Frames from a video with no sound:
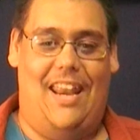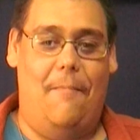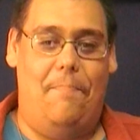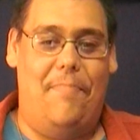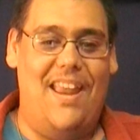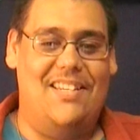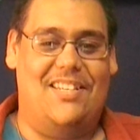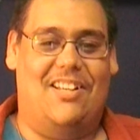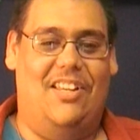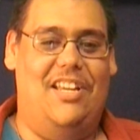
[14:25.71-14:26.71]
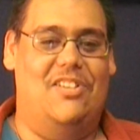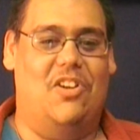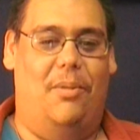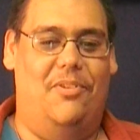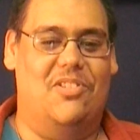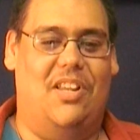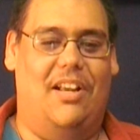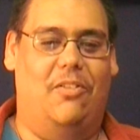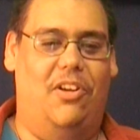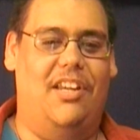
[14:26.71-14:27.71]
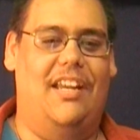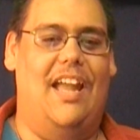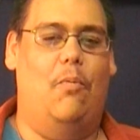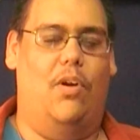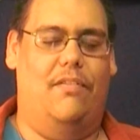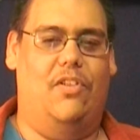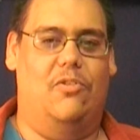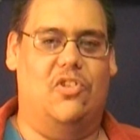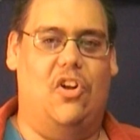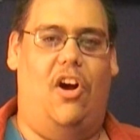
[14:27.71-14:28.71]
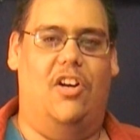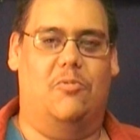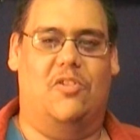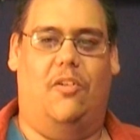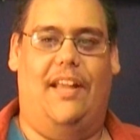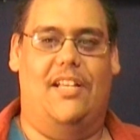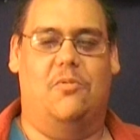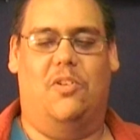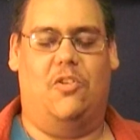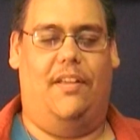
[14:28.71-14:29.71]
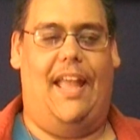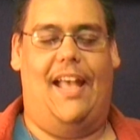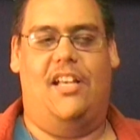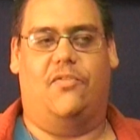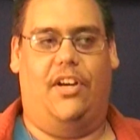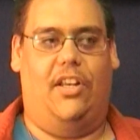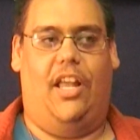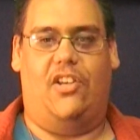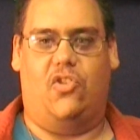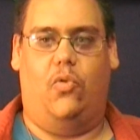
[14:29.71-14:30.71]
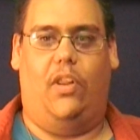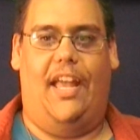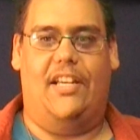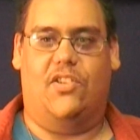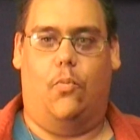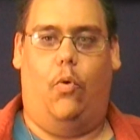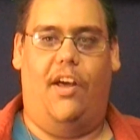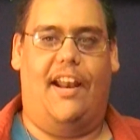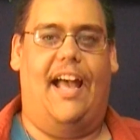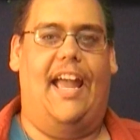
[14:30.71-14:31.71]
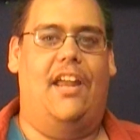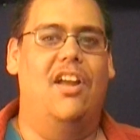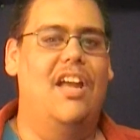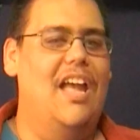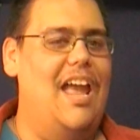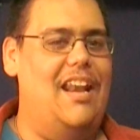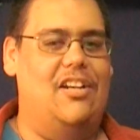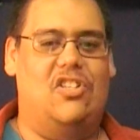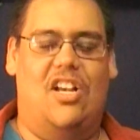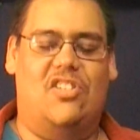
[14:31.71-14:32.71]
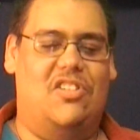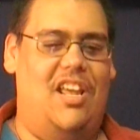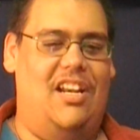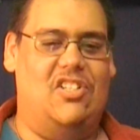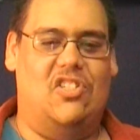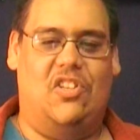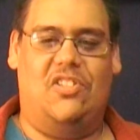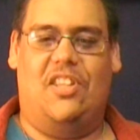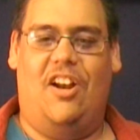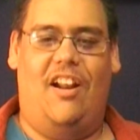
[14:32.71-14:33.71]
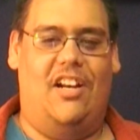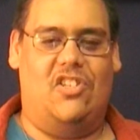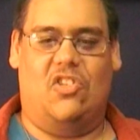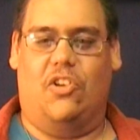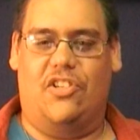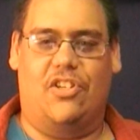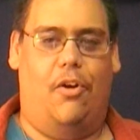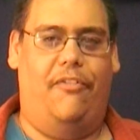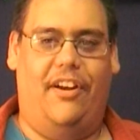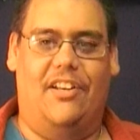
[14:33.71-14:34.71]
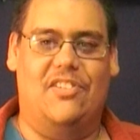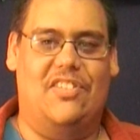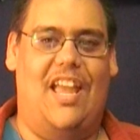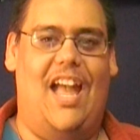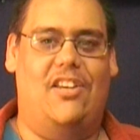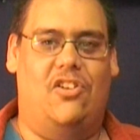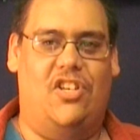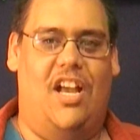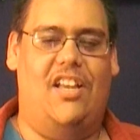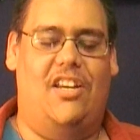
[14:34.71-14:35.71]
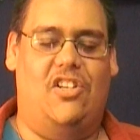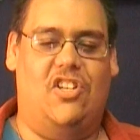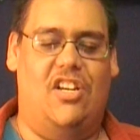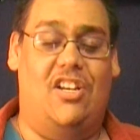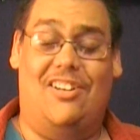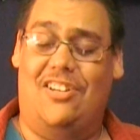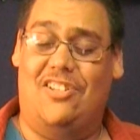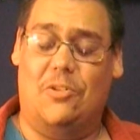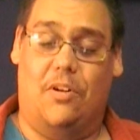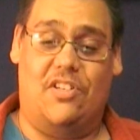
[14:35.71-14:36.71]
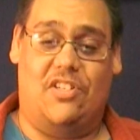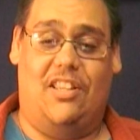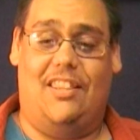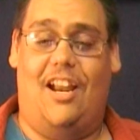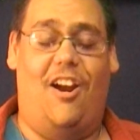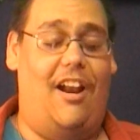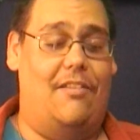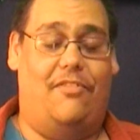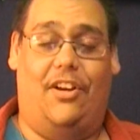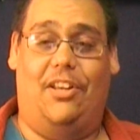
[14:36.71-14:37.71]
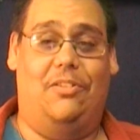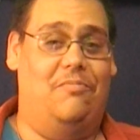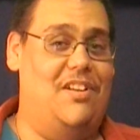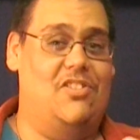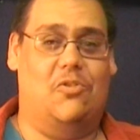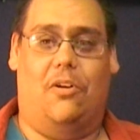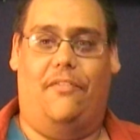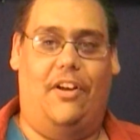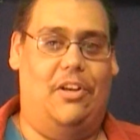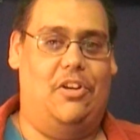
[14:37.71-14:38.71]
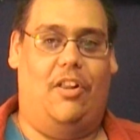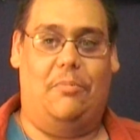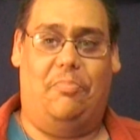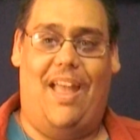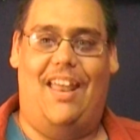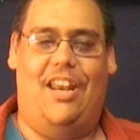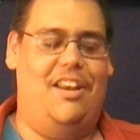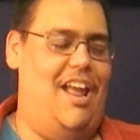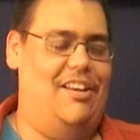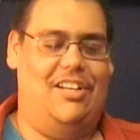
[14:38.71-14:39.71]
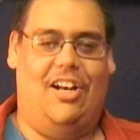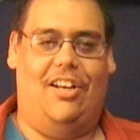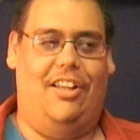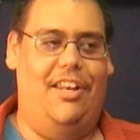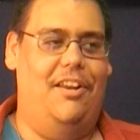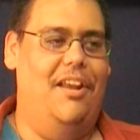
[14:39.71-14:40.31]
It basically is almost like looking at one of those dogs which only has fucking, like, 2 legs and 1 eye, and it just sits there and it just looks so fucking sad, and you just want to sit there and just sort of fucking, pet it and cuddle it.